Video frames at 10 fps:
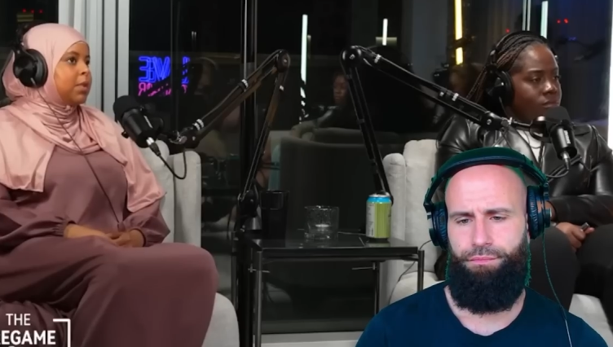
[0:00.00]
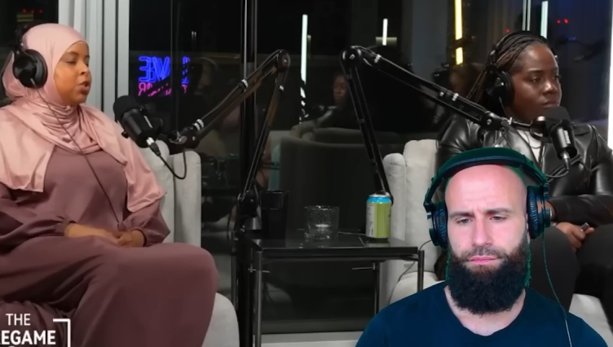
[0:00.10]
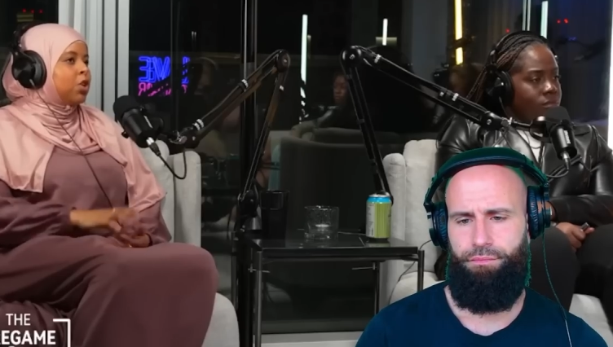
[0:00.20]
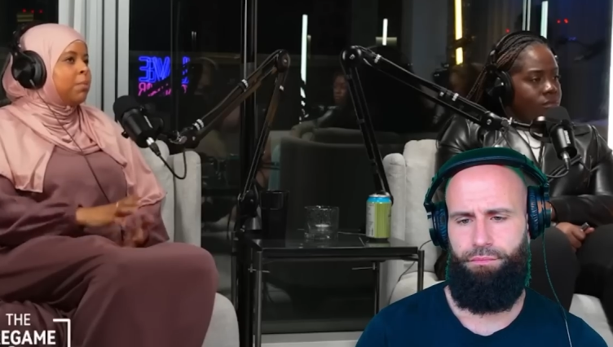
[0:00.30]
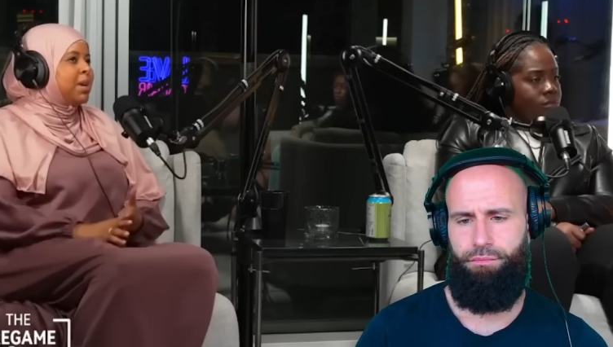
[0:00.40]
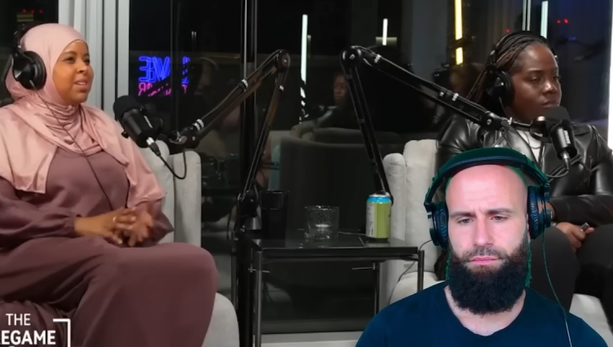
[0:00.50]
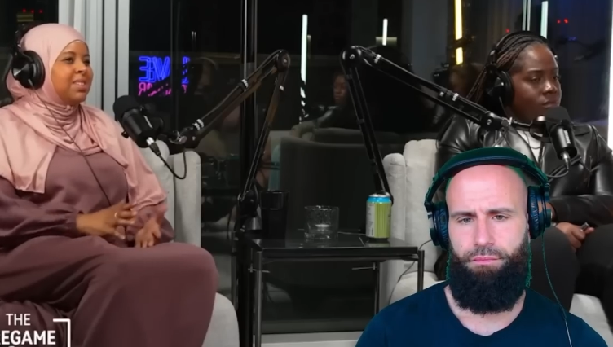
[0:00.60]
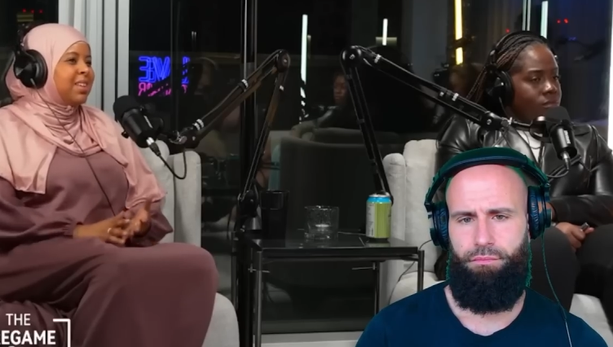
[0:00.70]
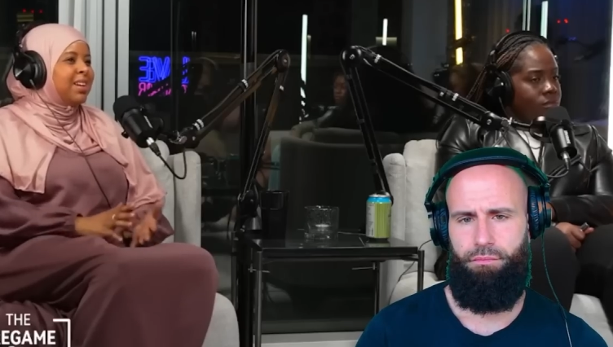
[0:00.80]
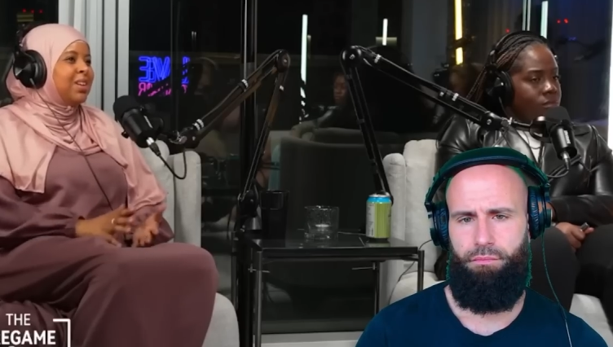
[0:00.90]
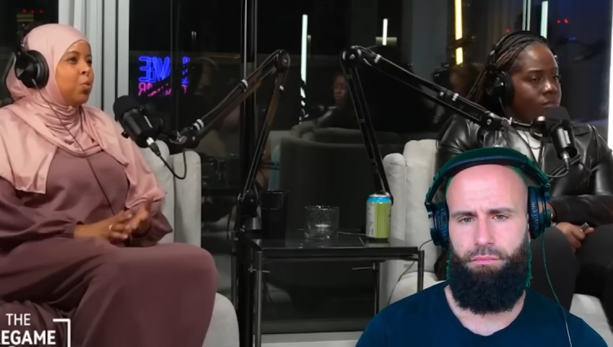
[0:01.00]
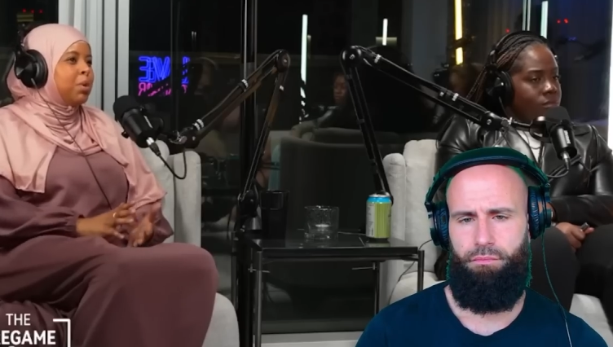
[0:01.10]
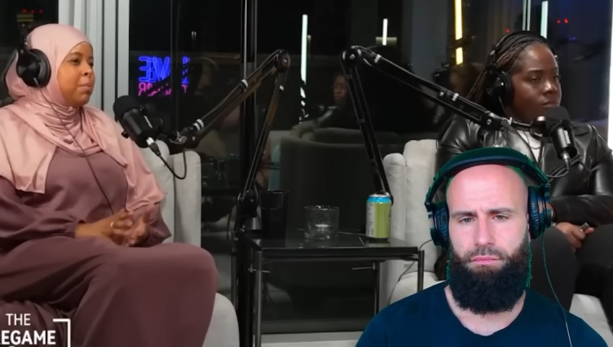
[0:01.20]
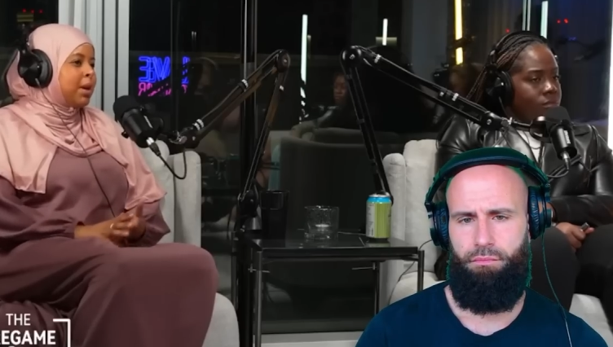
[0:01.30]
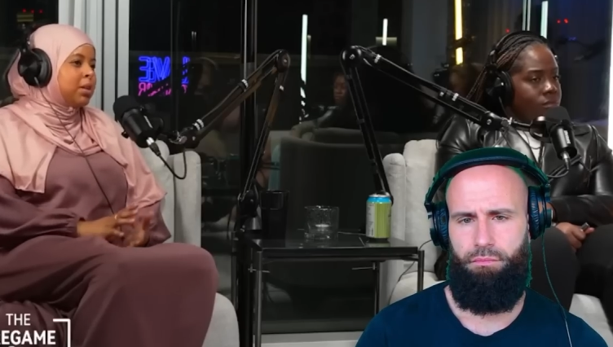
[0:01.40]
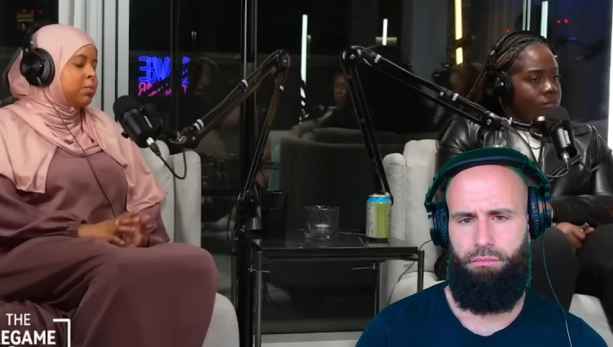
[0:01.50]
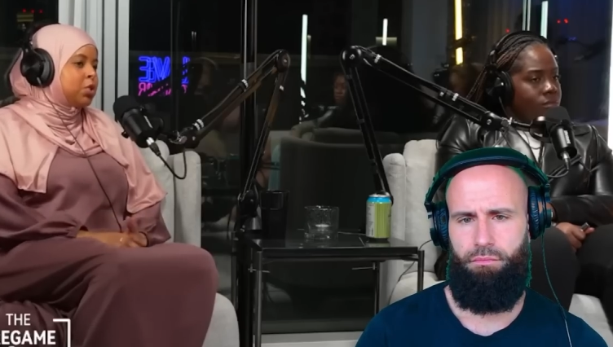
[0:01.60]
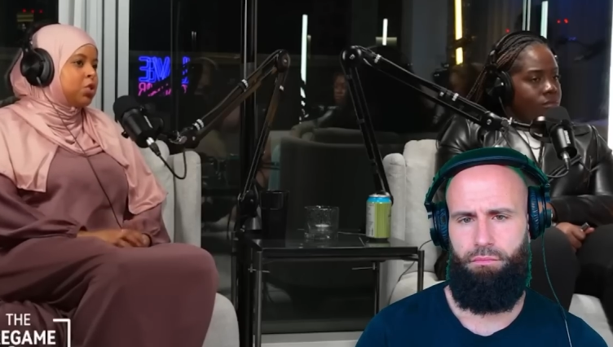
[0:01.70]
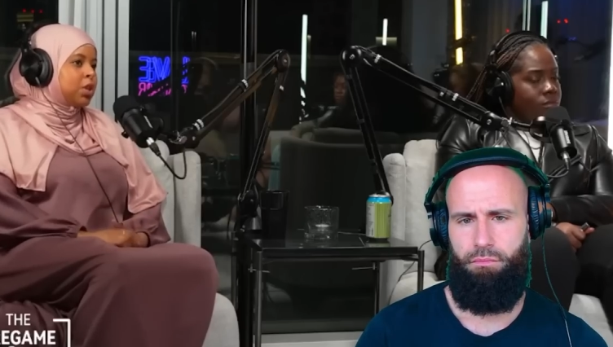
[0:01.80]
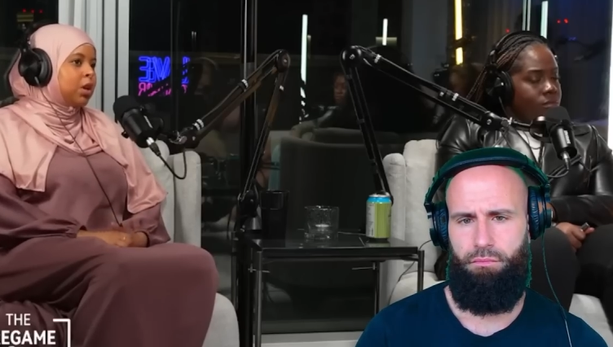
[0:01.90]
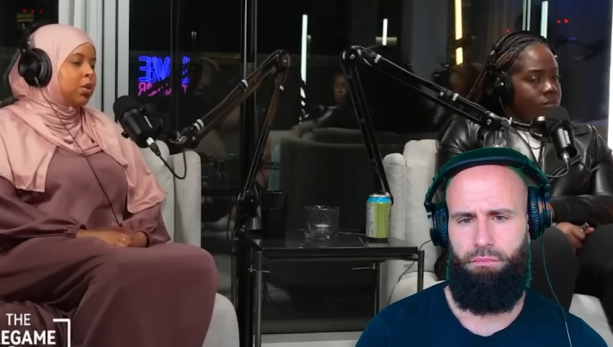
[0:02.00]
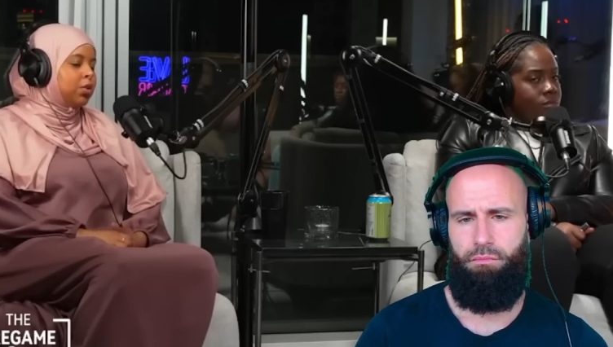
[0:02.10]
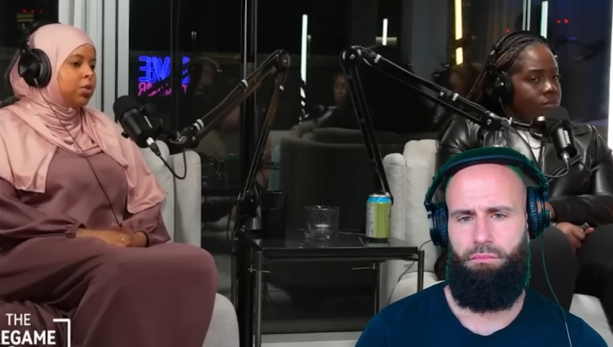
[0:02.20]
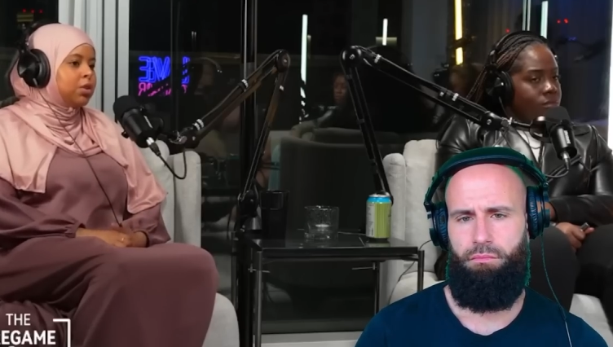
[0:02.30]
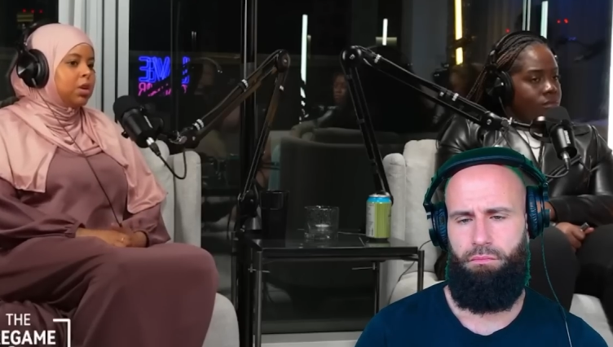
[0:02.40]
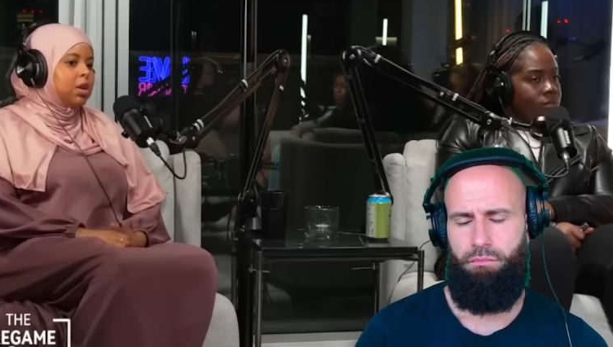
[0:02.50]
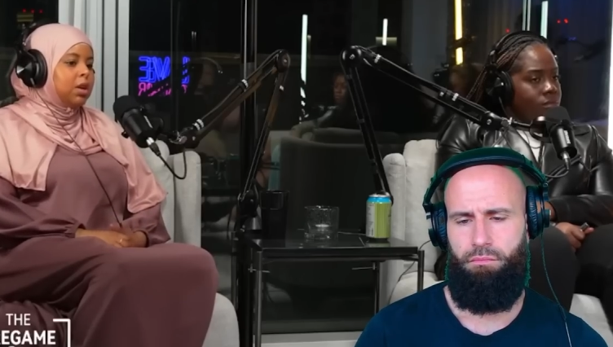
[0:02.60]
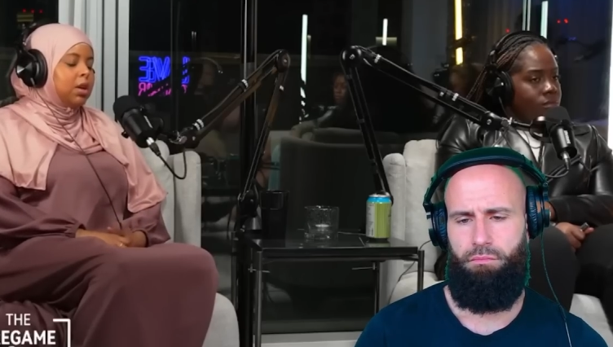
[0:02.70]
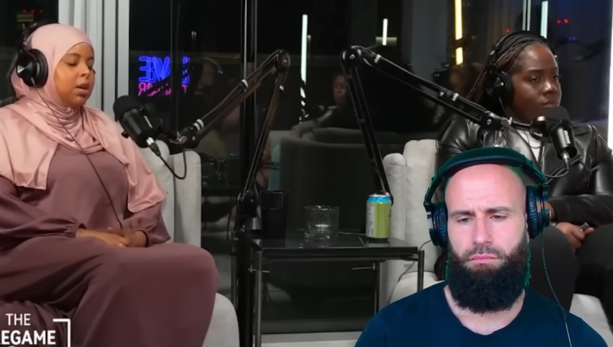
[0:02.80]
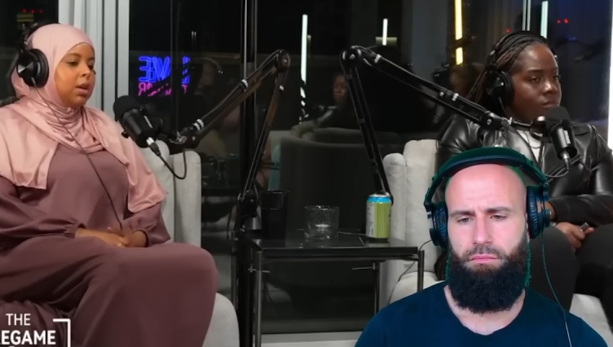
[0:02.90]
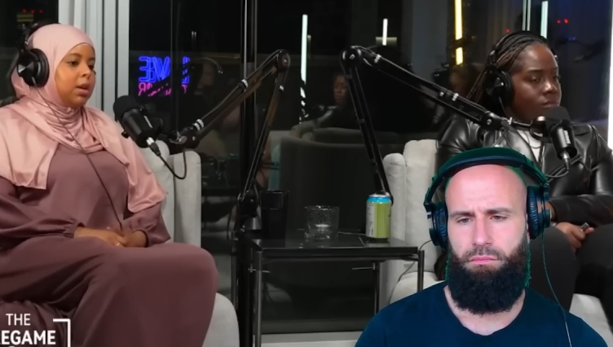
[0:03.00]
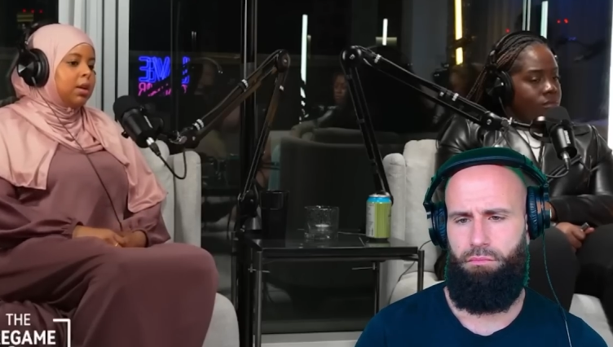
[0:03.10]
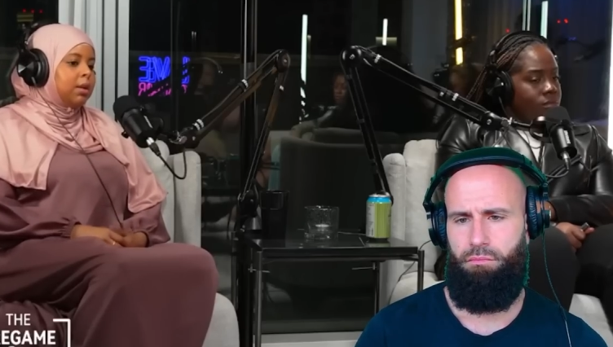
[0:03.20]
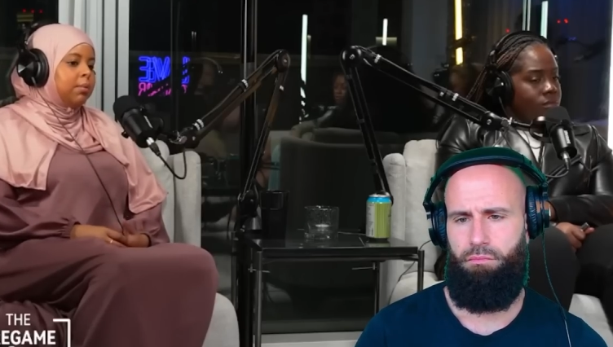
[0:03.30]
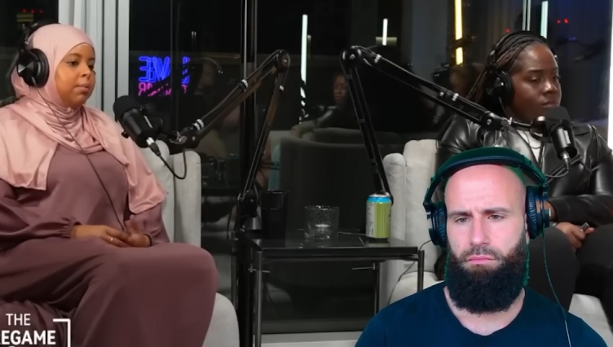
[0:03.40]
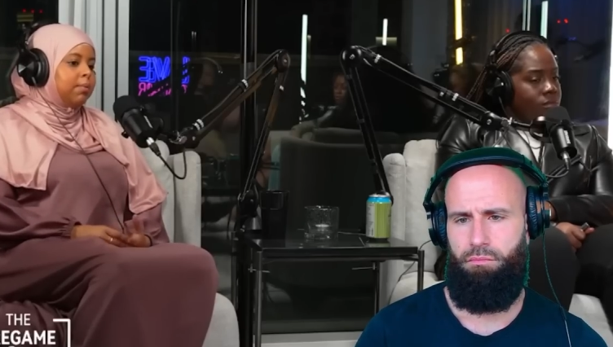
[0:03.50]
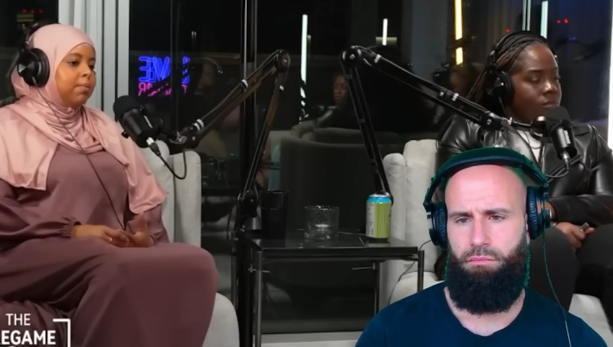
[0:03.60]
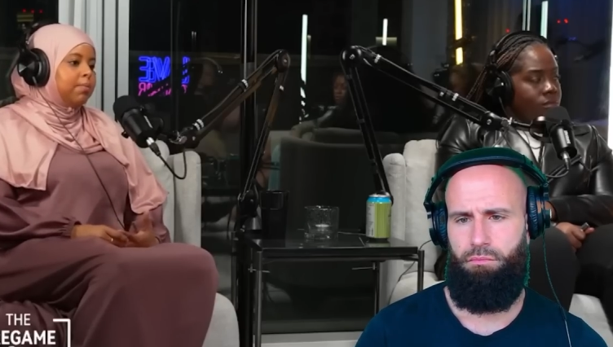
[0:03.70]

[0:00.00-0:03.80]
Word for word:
Speaker 1: and try and make his day a little bit better as much as I could. Um, Can I